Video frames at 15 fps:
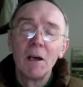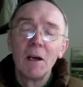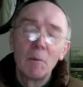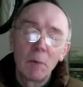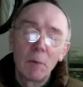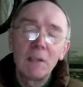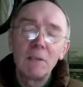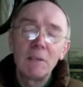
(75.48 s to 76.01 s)

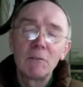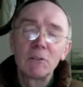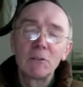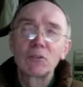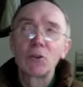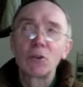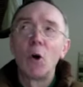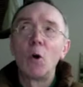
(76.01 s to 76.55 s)
But even
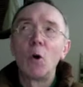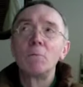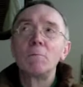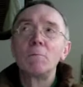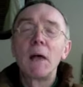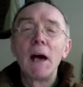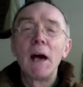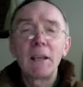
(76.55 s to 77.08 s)
so,
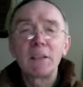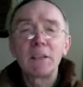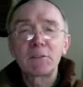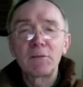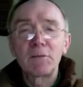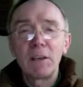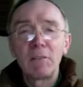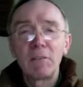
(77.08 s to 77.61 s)
in its
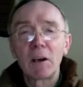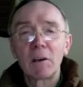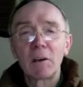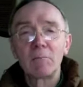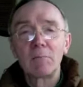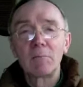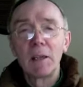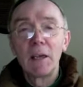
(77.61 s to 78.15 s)
favour,
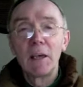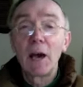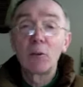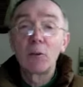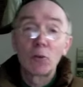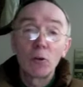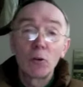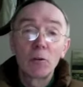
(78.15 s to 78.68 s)
in
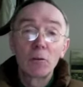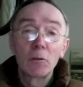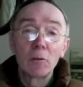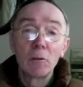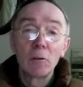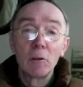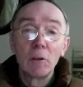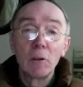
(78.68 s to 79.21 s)
truth,
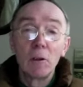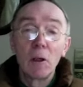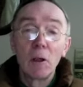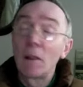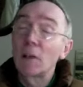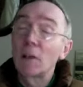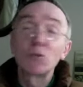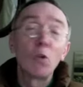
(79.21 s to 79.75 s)

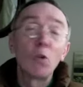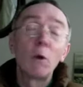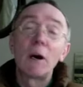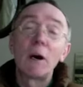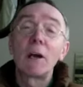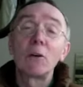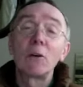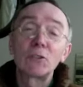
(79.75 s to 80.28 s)
there's
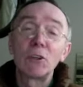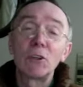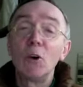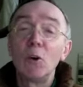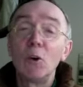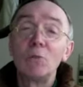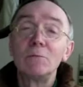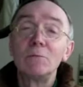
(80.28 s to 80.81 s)
nowhere else to
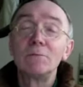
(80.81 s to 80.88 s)
go.